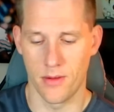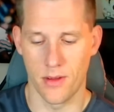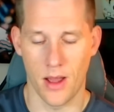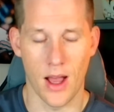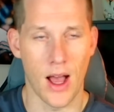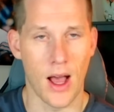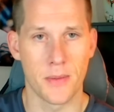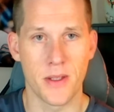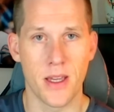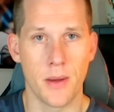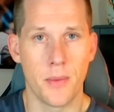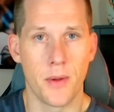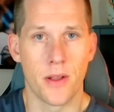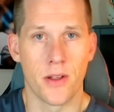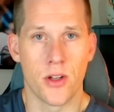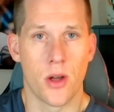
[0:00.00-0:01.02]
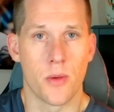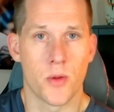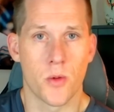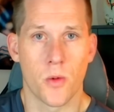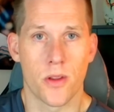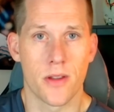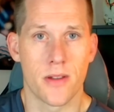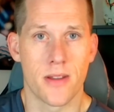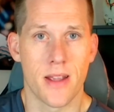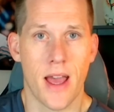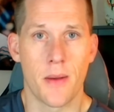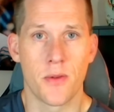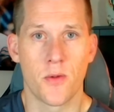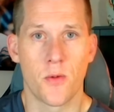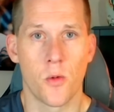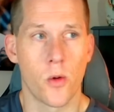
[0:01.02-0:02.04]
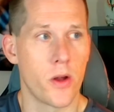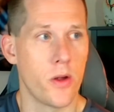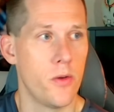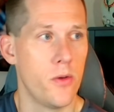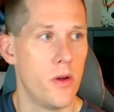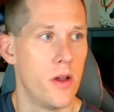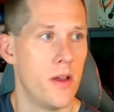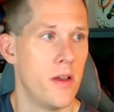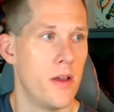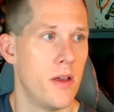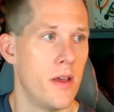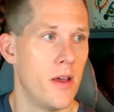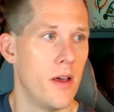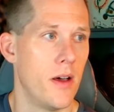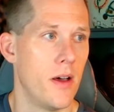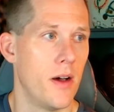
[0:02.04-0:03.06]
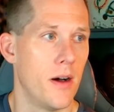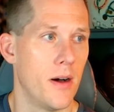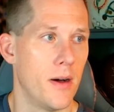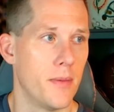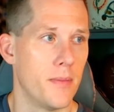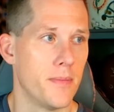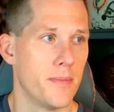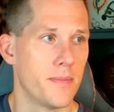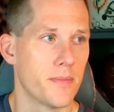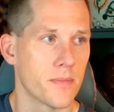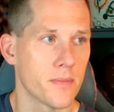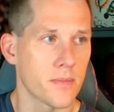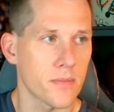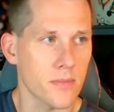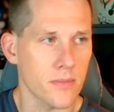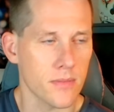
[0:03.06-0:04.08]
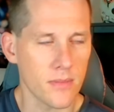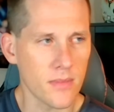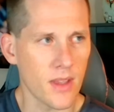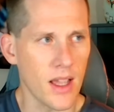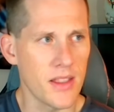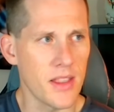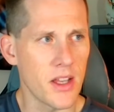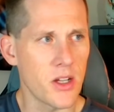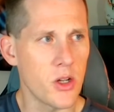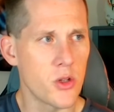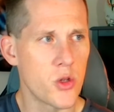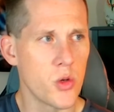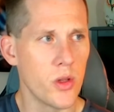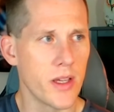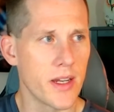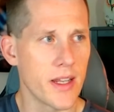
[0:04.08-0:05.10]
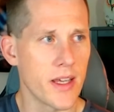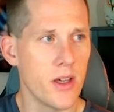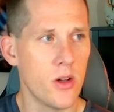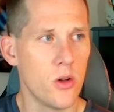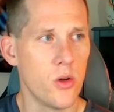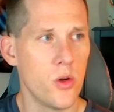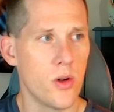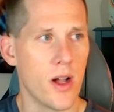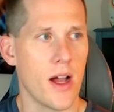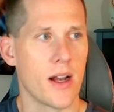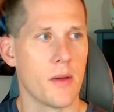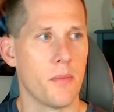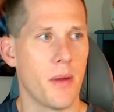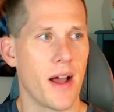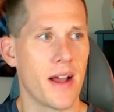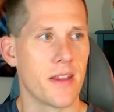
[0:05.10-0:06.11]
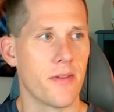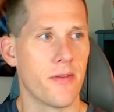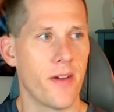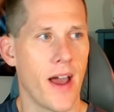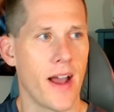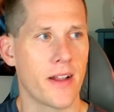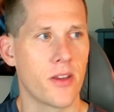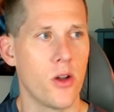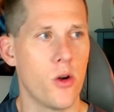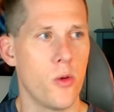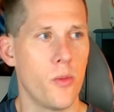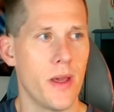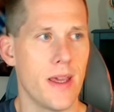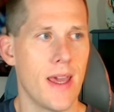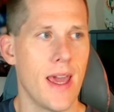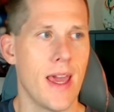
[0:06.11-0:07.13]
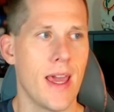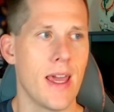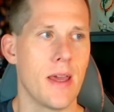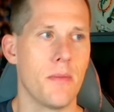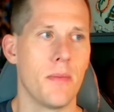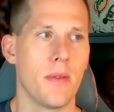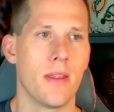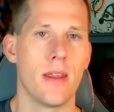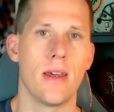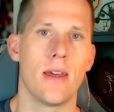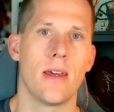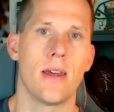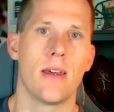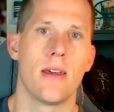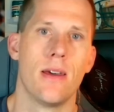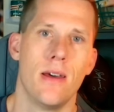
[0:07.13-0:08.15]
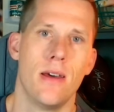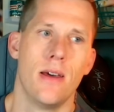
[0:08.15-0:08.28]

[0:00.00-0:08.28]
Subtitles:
a hop, skip, and a jump's worth of snaps for you. And then you had Julian Hill, who kind of by de facto became the